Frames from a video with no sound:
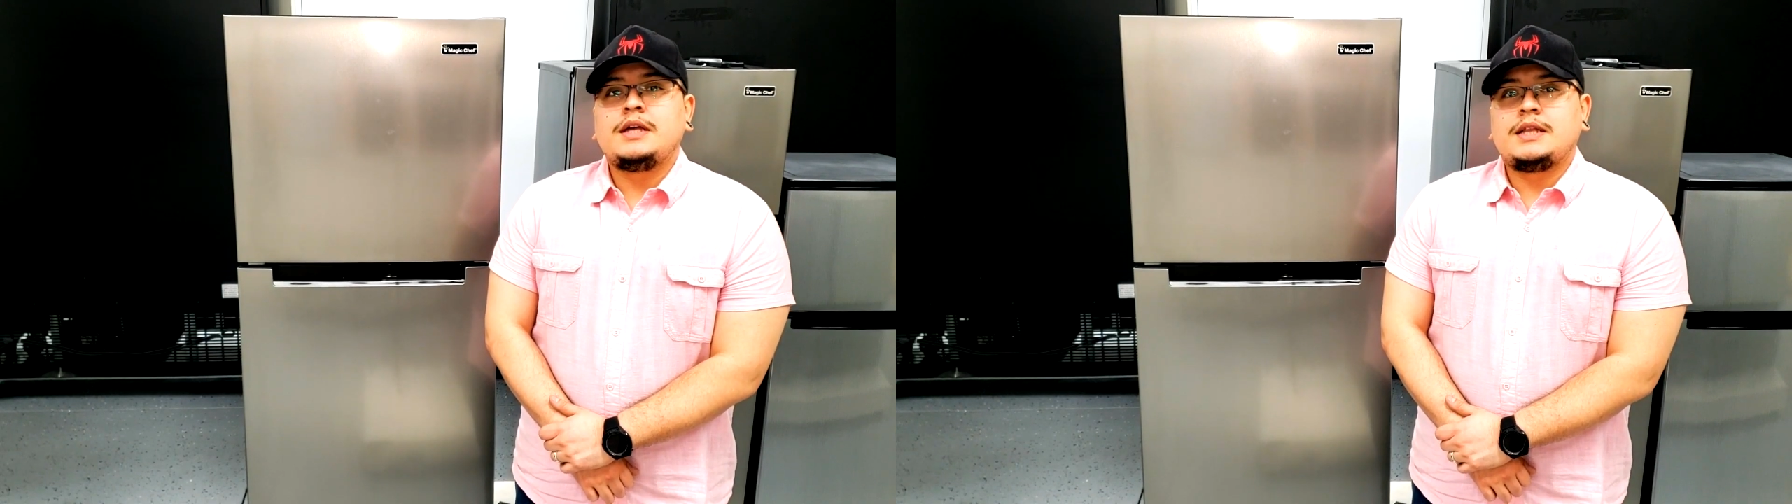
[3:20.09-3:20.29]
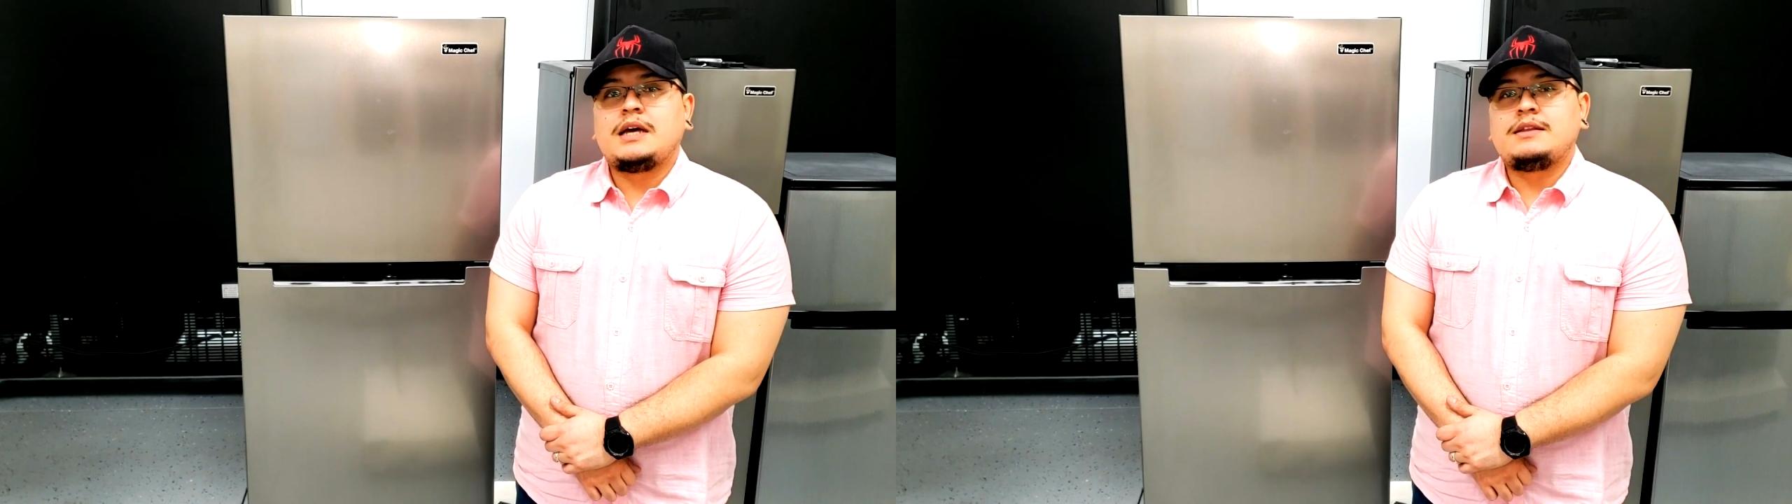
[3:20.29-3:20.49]

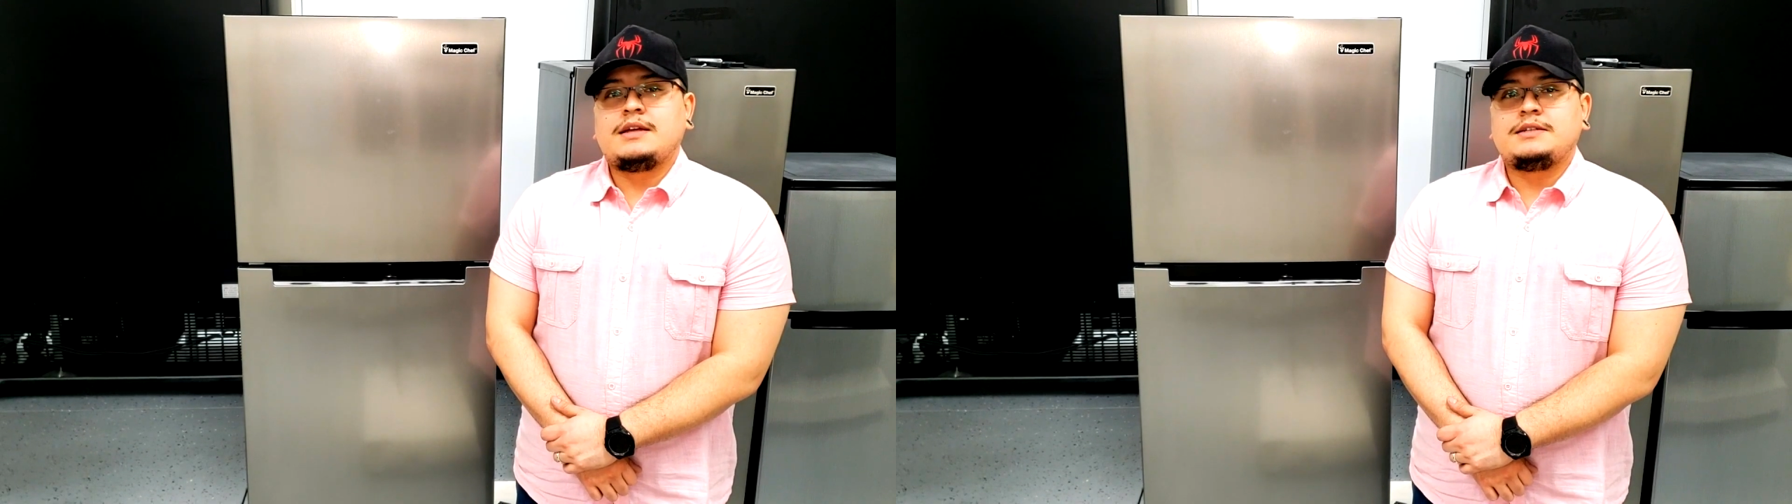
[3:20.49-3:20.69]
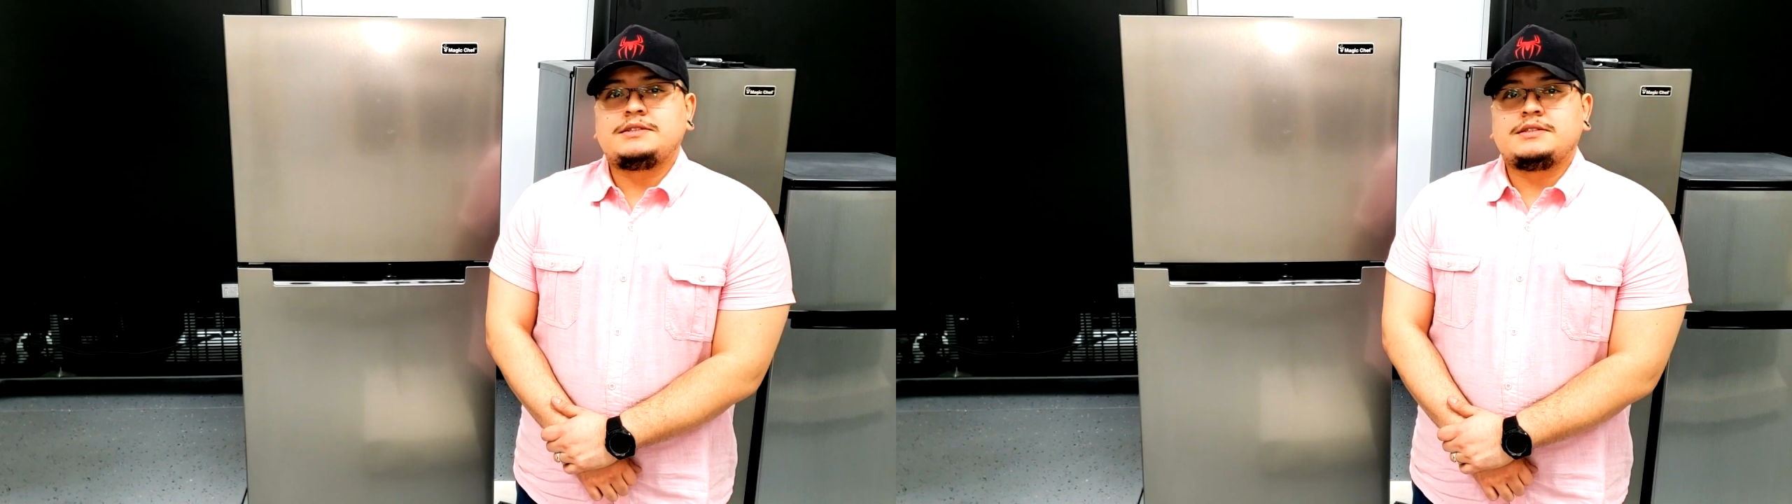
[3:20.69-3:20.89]
Now that
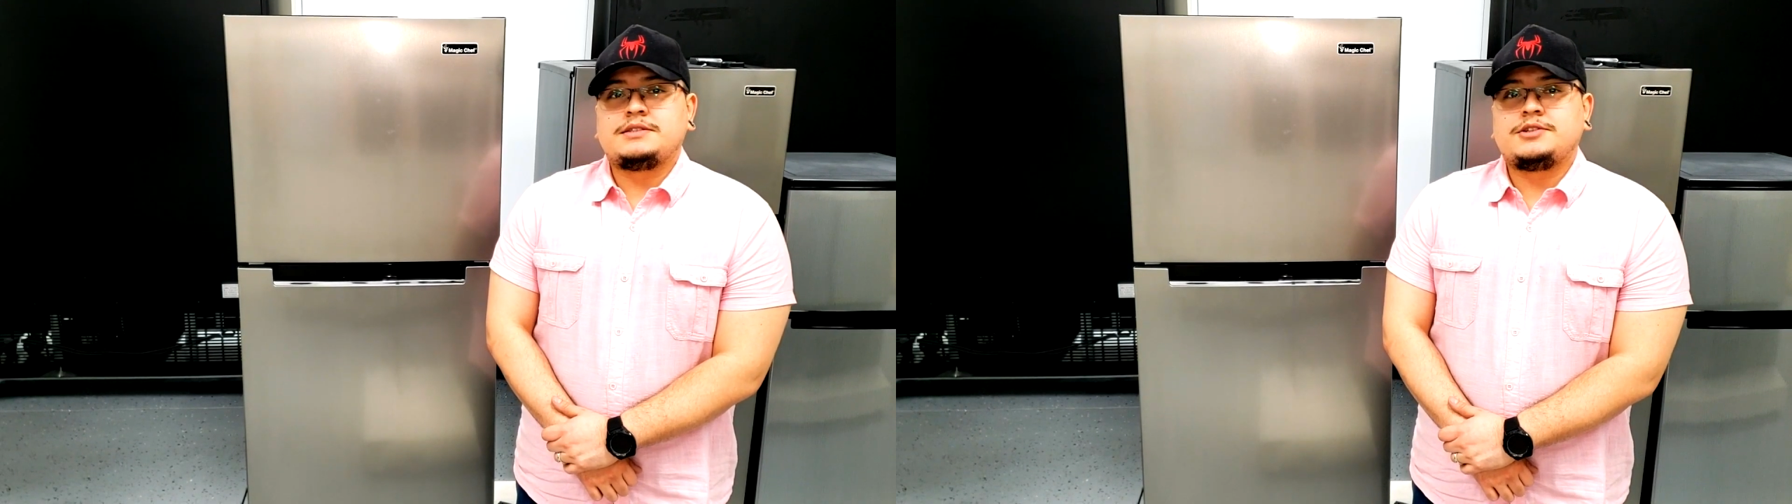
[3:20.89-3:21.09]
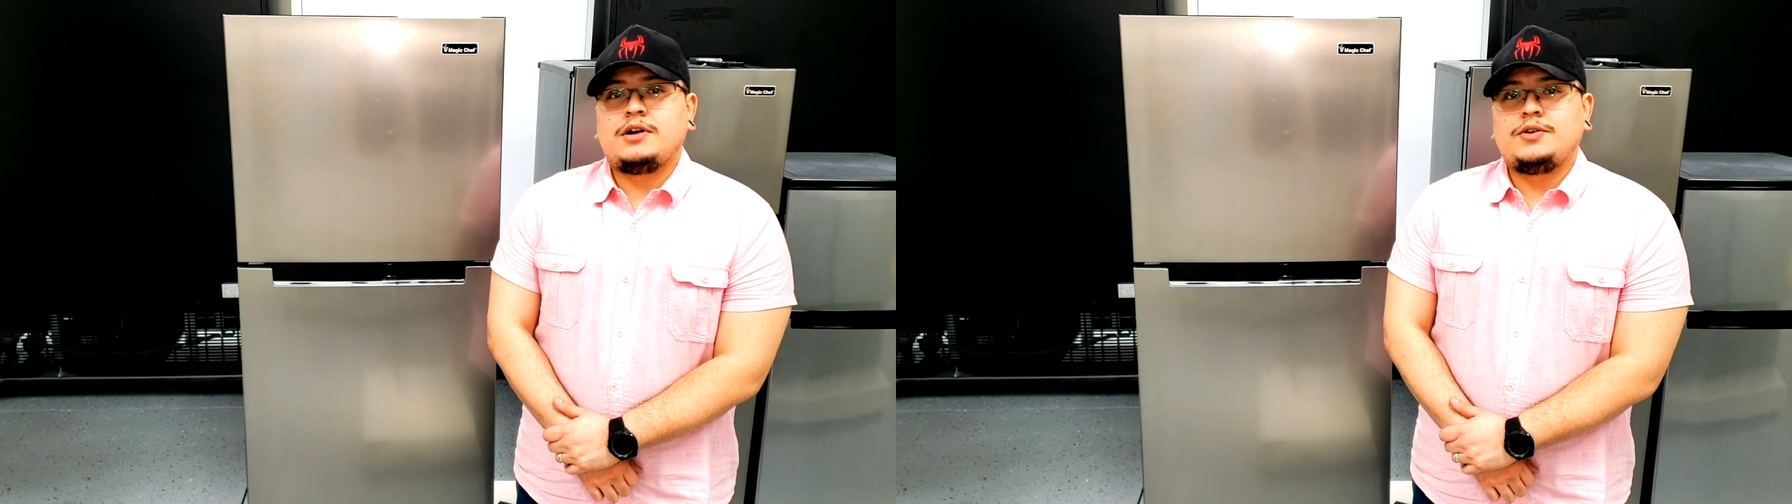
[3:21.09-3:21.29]
it's
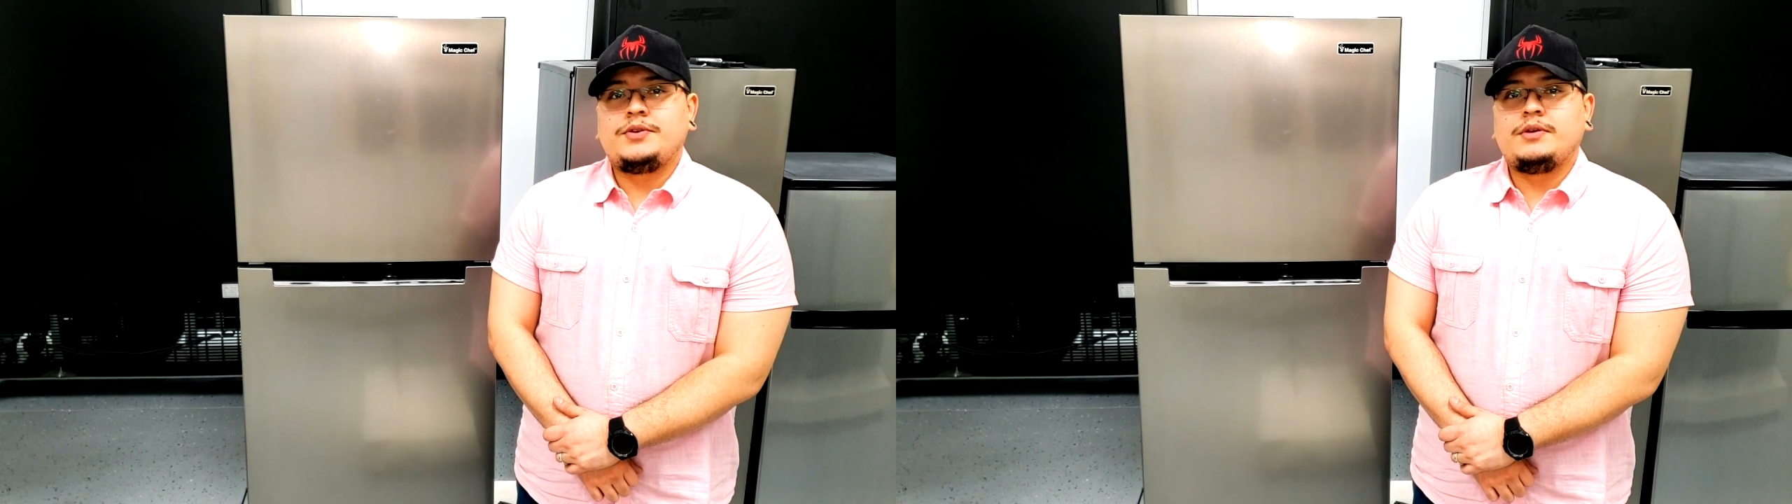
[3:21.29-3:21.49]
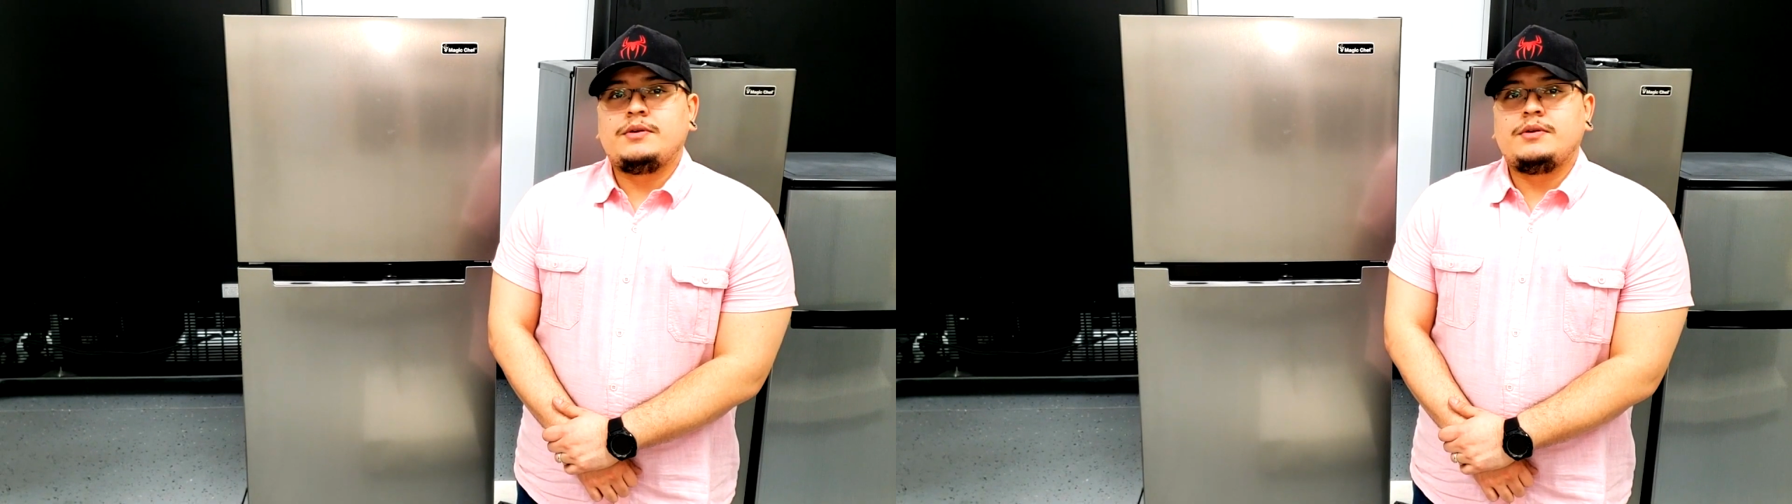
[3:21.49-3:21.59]
installed,